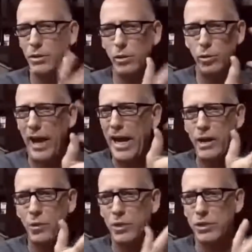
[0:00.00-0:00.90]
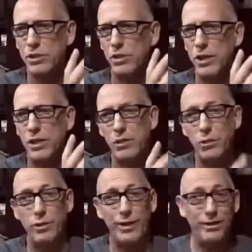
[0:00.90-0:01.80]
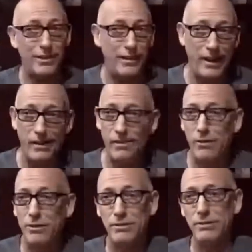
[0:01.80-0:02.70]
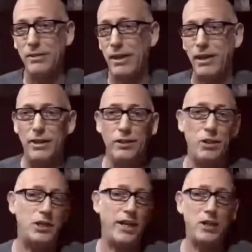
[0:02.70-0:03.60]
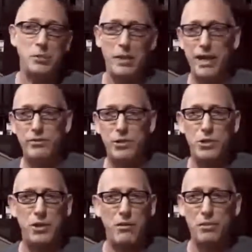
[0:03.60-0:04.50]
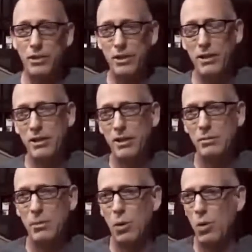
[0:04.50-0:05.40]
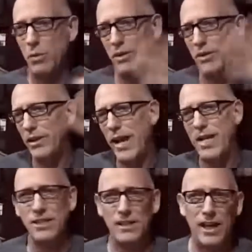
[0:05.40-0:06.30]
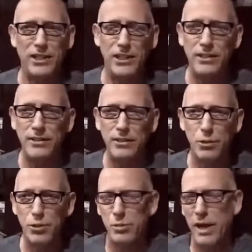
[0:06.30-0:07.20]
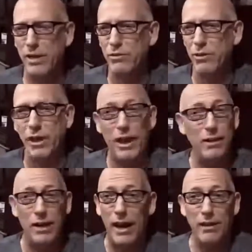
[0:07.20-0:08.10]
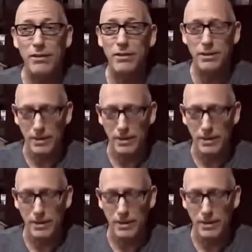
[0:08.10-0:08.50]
gray. We just look into it. We go, well, I don't know. It looks like it's bad for Trump, but what about the next election? Who's it bad for? I don't know.